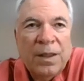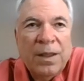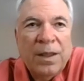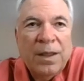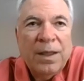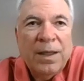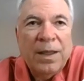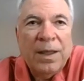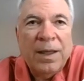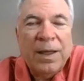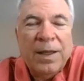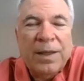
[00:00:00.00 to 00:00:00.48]

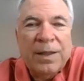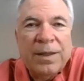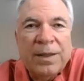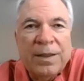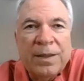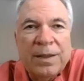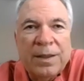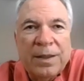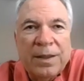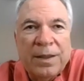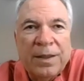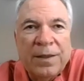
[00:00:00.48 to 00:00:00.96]
And
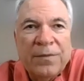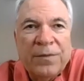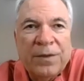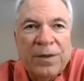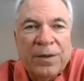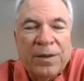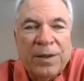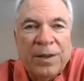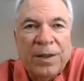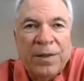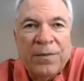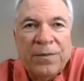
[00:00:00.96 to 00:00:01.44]
if
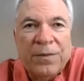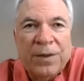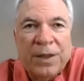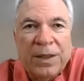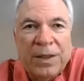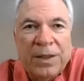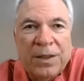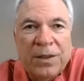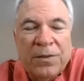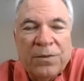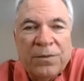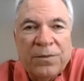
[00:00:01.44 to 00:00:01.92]
they
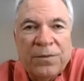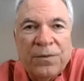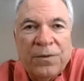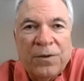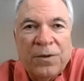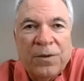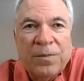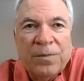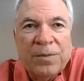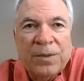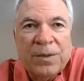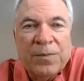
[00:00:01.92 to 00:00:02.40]
don't
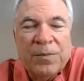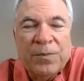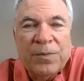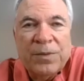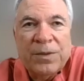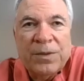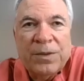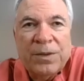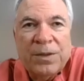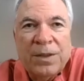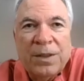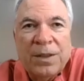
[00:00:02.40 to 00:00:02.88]
form
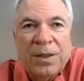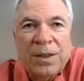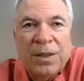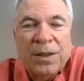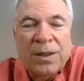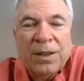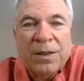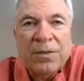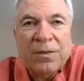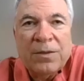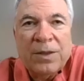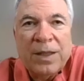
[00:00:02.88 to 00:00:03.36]

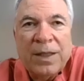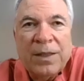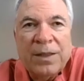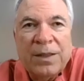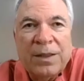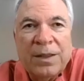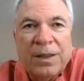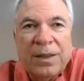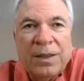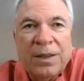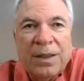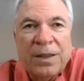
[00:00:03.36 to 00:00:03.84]

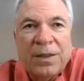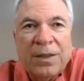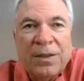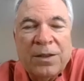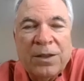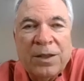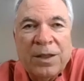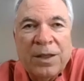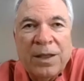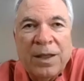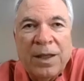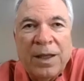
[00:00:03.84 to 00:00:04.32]
correctly, then you
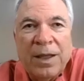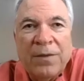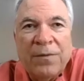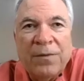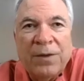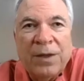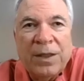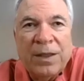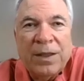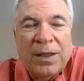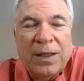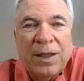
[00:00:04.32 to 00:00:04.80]
get an
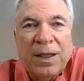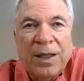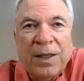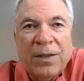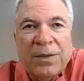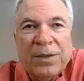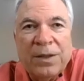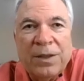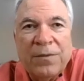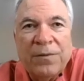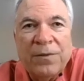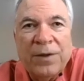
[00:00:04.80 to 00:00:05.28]
AV canal
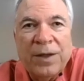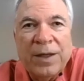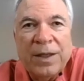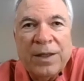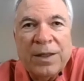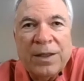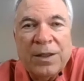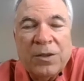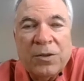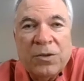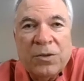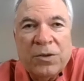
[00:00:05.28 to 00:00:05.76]

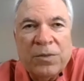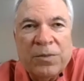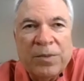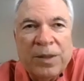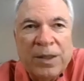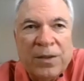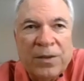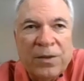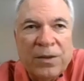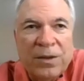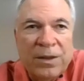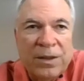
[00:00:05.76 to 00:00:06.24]
defect. It used to be
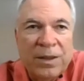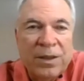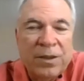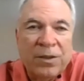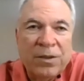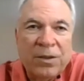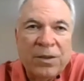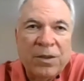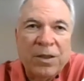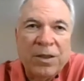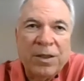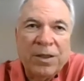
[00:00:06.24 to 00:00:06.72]
called
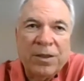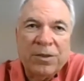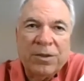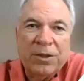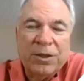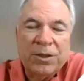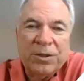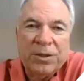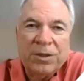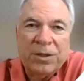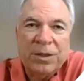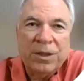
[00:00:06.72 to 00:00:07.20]
endocardial
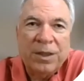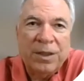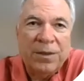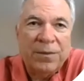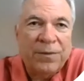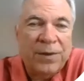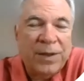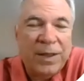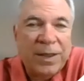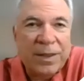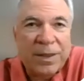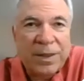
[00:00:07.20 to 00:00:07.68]
cushion
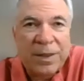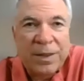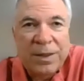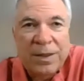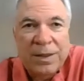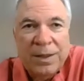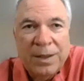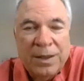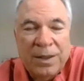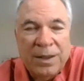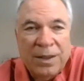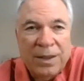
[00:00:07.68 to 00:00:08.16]
defect.
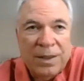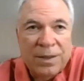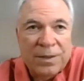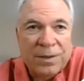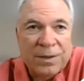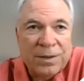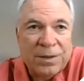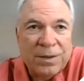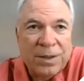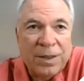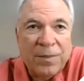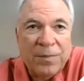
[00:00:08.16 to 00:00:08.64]
It's the
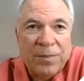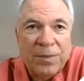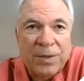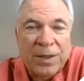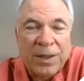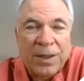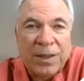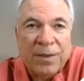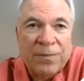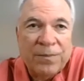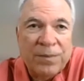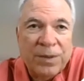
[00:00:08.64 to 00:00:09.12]
same
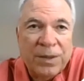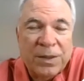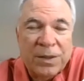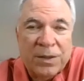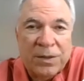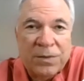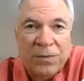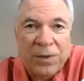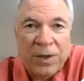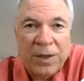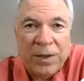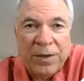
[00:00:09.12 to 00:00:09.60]
thing, but there's
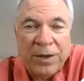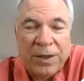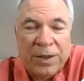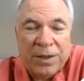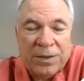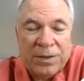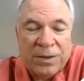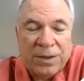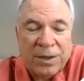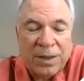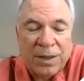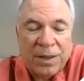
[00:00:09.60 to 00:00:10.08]

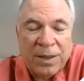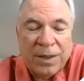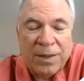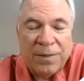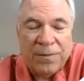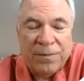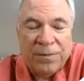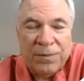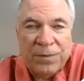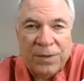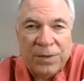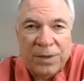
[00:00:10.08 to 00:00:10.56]
various
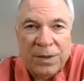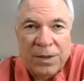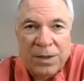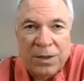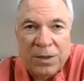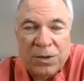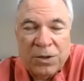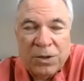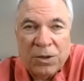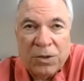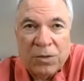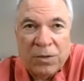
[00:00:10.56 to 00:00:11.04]

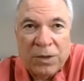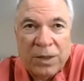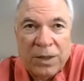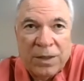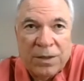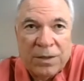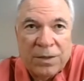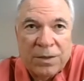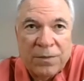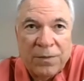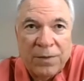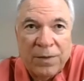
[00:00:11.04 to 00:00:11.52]

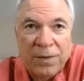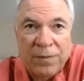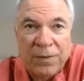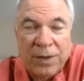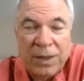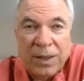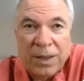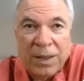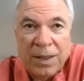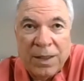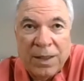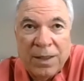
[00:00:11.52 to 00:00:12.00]
degrees of AV
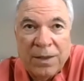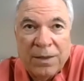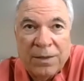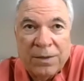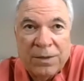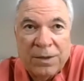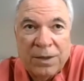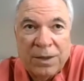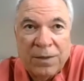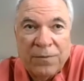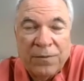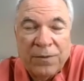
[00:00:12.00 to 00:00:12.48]
canal
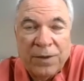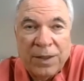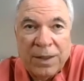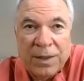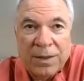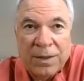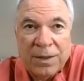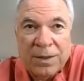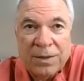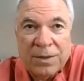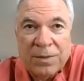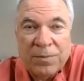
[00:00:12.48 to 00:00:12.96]

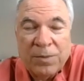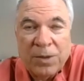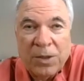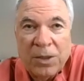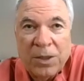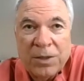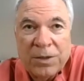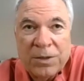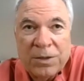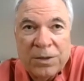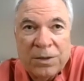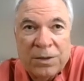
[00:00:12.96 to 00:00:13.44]
defect. There's
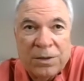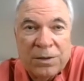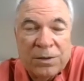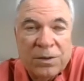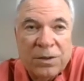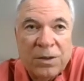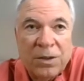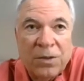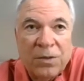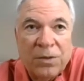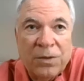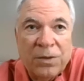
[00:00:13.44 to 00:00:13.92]
partial,
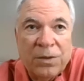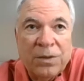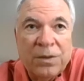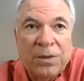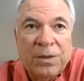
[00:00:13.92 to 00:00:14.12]
total.